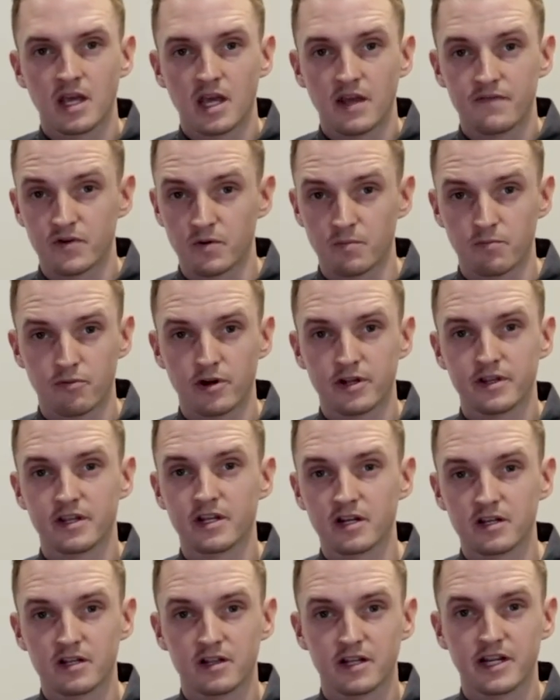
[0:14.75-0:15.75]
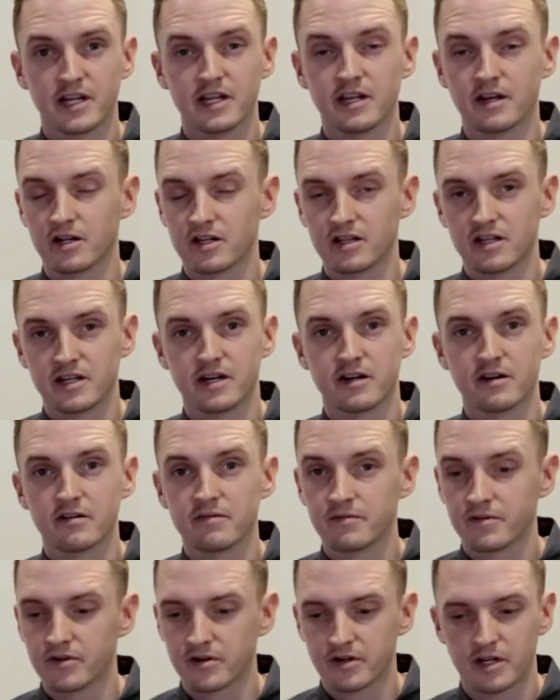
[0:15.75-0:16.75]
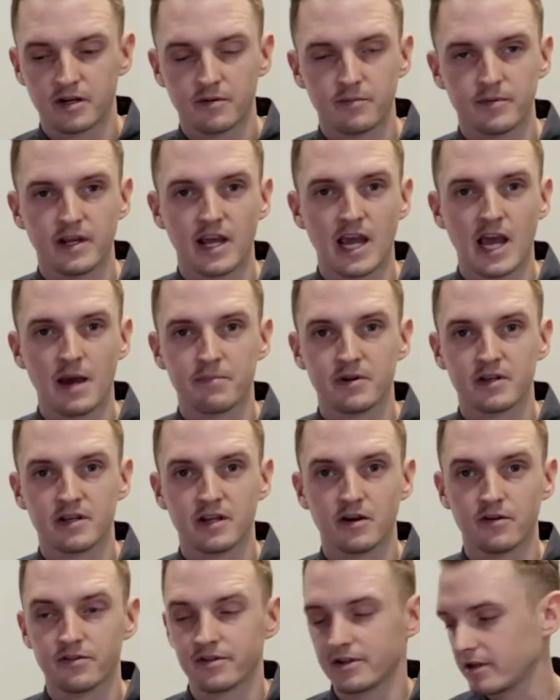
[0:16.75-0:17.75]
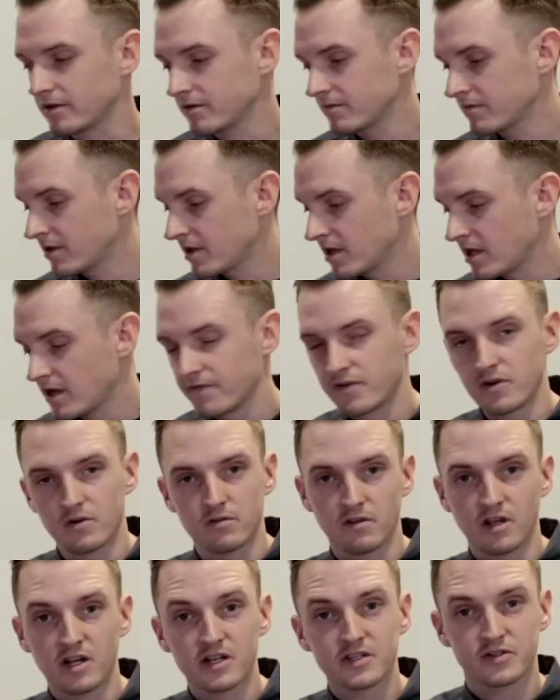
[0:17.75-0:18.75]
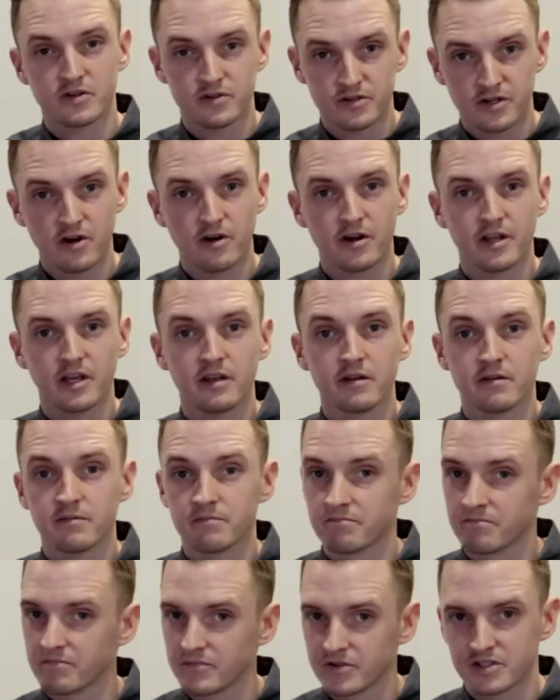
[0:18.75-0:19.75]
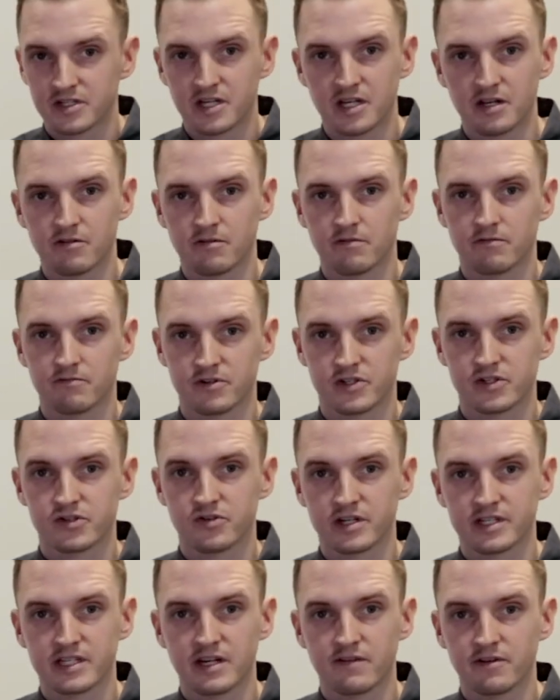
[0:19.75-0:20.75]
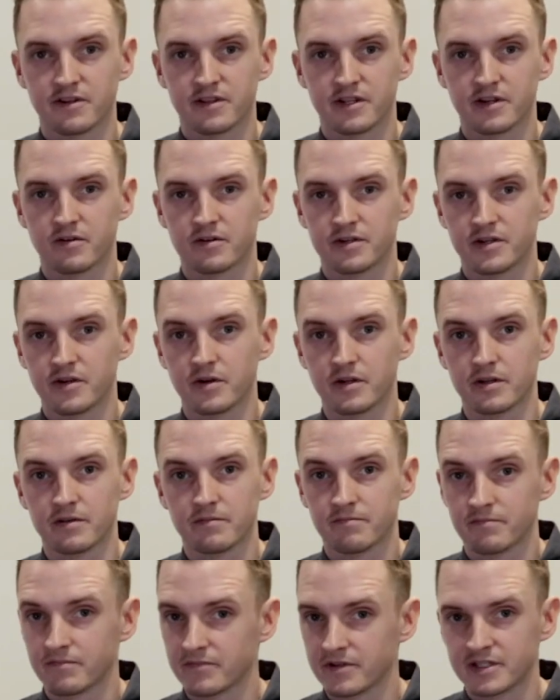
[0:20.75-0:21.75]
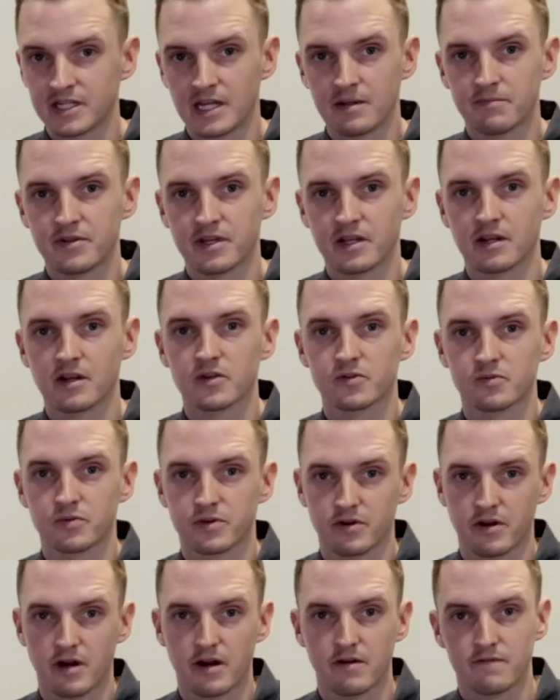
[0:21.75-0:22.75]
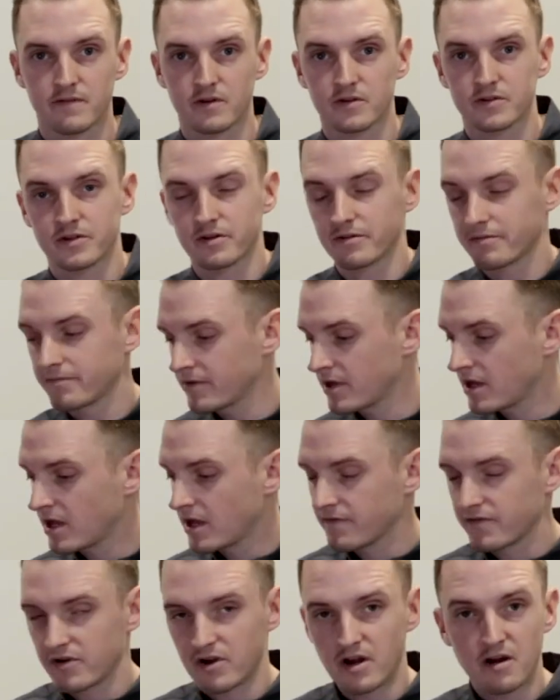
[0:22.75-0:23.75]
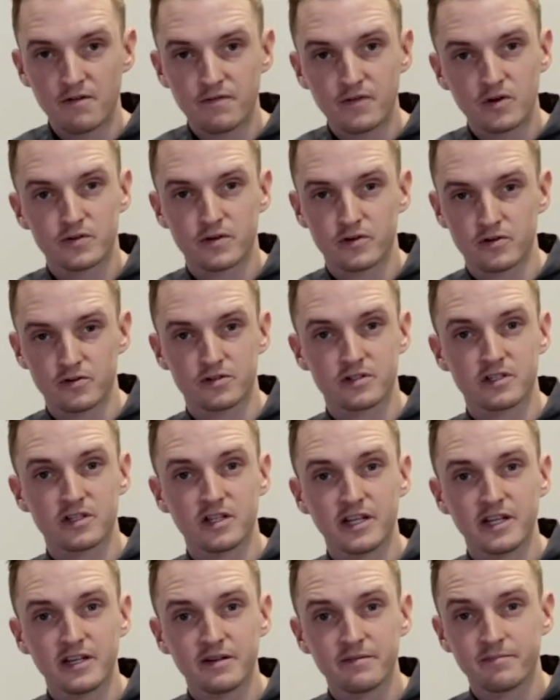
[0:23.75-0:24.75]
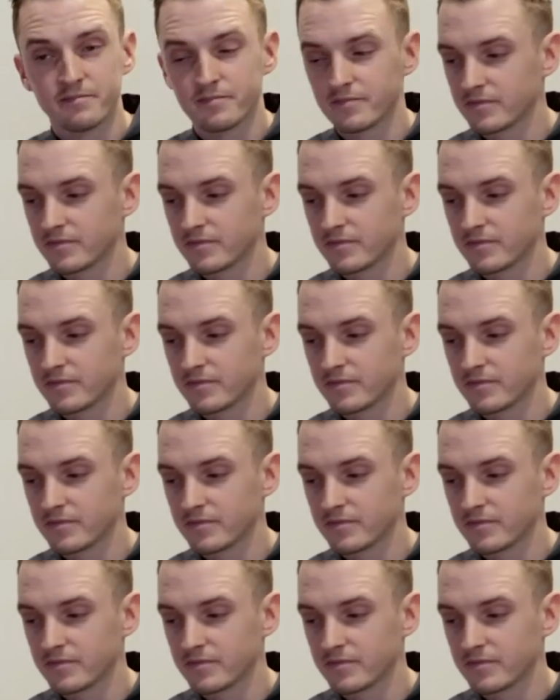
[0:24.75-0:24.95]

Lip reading: If you're breathing clean and clear, you're going to be happy and healthy. If your lungs are dirty, it's going to restrict everything you're doing. The same thing goes with your air filter. If your air filter is clean,